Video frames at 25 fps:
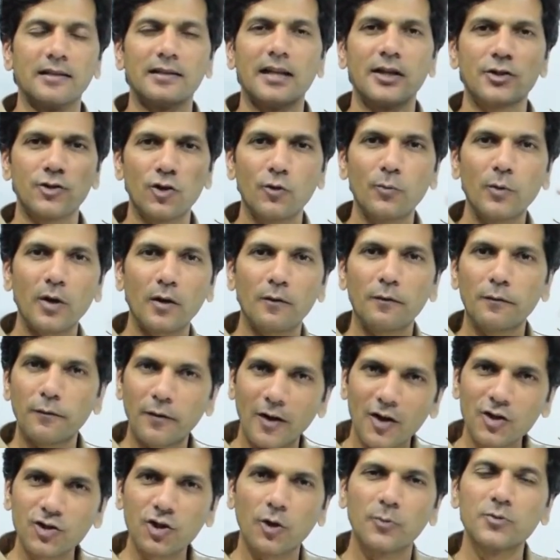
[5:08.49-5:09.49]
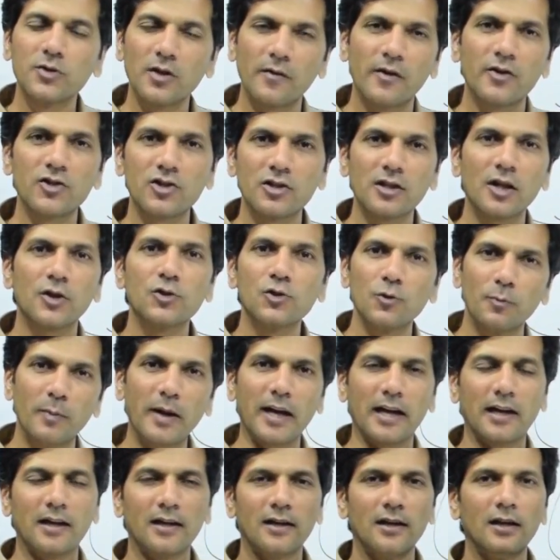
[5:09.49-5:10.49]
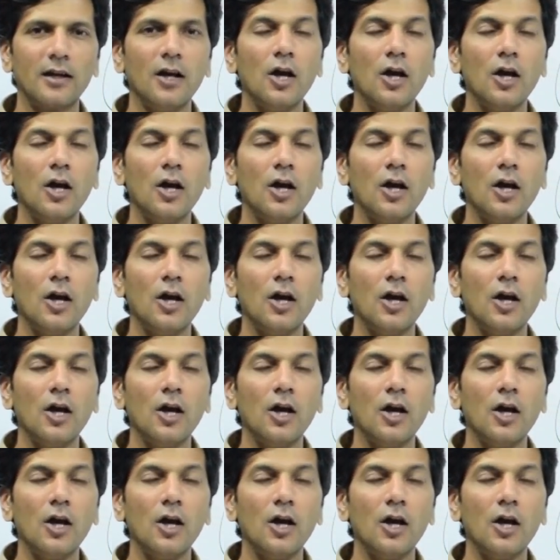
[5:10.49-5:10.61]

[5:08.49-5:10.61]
That should be a first observation that you make.